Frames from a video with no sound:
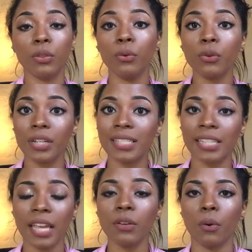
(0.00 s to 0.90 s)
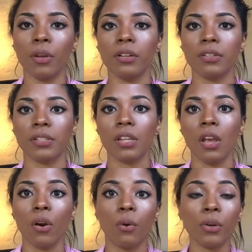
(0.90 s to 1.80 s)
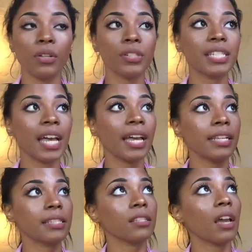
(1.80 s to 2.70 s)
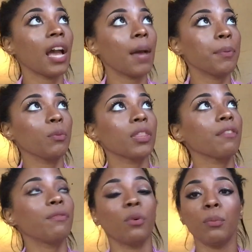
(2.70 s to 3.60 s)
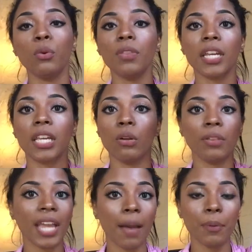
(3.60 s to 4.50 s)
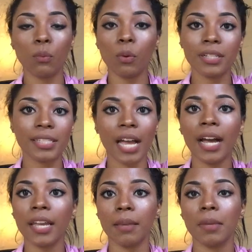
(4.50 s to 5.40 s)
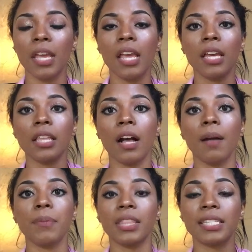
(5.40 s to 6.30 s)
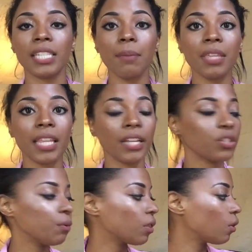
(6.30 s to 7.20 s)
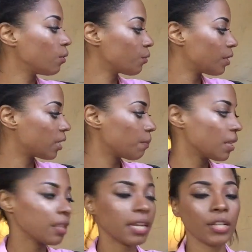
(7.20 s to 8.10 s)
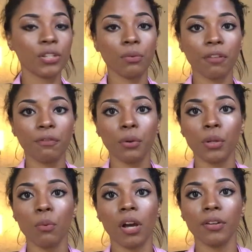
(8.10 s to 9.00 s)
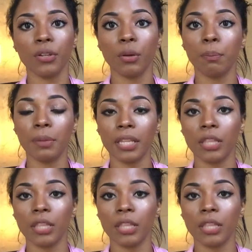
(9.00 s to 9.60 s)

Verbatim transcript: lunar intent oils, oils that happen with the full moon that can only happen one time um, the same thing that I do with those or the same thing that I do with the Florida water. You're,